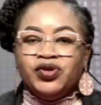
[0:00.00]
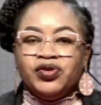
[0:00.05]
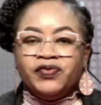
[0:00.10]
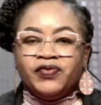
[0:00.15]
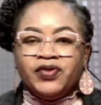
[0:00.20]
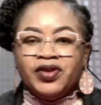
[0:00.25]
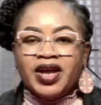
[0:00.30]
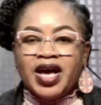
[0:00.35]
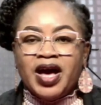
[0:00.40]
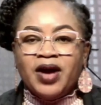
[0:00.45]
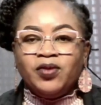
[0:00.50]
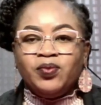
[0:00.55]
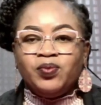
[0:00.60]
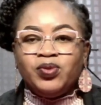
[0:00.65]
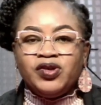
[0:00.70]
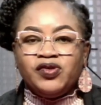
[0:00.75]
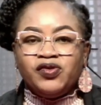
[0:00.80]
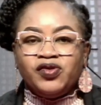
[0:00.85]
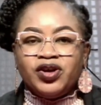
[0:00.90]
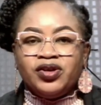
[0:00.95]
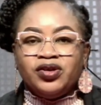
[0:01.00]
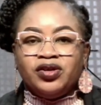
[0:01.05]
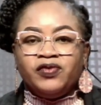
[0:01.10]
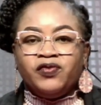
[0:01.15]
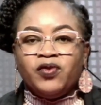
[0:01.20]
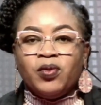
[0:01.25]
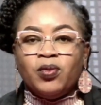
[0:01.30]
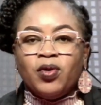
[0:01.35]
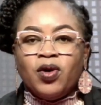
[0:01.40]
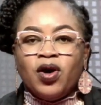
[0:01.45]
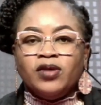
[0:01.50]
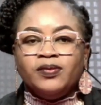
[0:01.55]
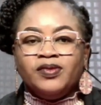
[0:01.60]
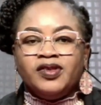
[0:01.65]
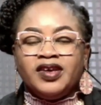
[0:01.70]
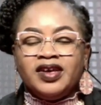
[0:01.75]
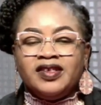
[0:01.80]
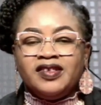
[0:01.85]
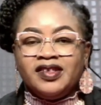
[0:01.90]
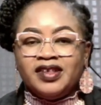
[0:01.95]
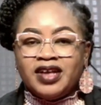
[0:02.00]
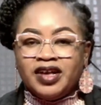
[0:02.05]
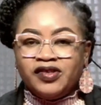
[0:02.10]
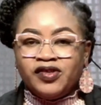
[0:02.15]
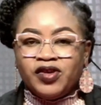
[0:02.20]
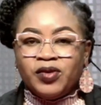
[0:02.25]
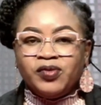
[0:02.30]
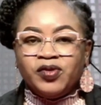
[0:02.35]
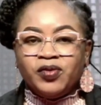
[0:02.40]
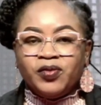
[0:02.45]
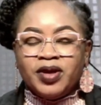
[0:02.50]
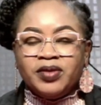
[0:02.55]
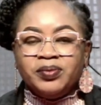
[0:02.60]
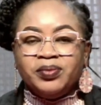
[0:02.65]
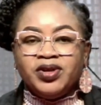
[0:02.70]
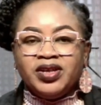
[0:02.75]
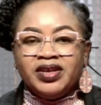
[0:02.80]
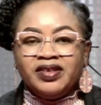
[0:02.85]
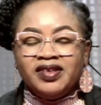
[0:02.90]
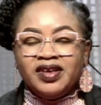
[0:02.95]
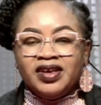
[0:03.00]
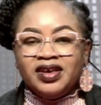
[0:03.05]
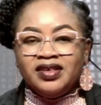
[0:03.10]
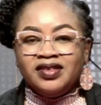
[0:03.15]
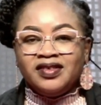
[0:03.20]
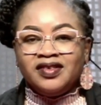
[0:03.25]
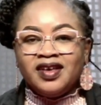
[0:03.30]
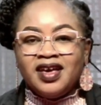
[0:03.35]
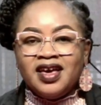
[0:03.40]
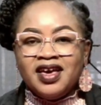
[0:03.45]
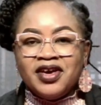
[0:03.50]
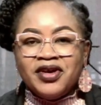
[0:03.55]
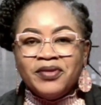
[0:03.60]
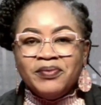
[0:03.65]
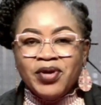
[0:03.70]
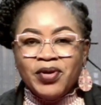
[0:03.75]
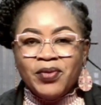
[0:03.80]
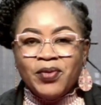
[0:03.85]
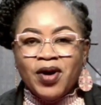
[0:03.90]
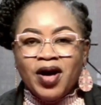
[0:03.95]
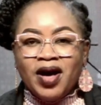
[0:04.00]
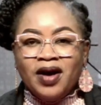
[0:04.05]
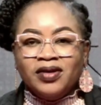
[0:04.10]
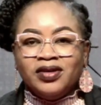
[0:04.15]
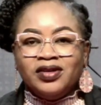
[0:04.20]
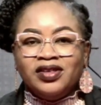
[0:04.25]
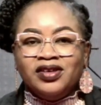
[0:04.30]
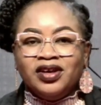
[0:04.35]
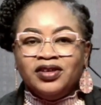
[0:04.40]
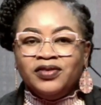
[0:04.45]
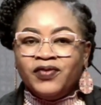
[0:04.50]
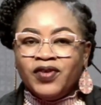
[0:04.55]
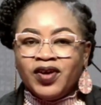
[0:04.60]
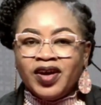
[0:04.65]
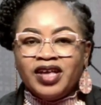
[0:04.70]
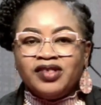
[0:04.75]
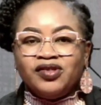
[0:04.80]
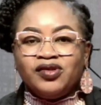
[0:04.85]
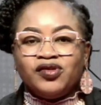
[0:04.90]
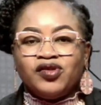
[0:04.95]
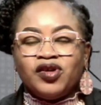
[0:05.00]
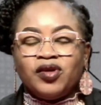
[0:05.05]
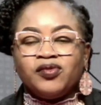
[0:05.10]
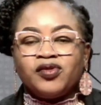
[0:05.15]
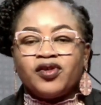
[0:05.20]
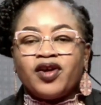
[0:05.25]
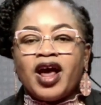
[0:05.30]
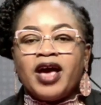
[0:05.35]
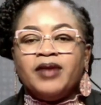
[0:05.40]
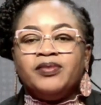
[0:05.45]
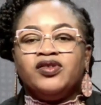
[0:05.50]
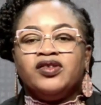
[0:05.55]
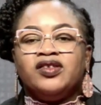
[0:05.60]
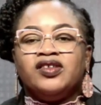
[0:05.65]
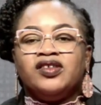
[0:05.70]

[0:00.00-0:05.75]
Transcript: for now. Please join us for more updates in our subsequent bulletins. Meanwhile, don't forget to subscribe to this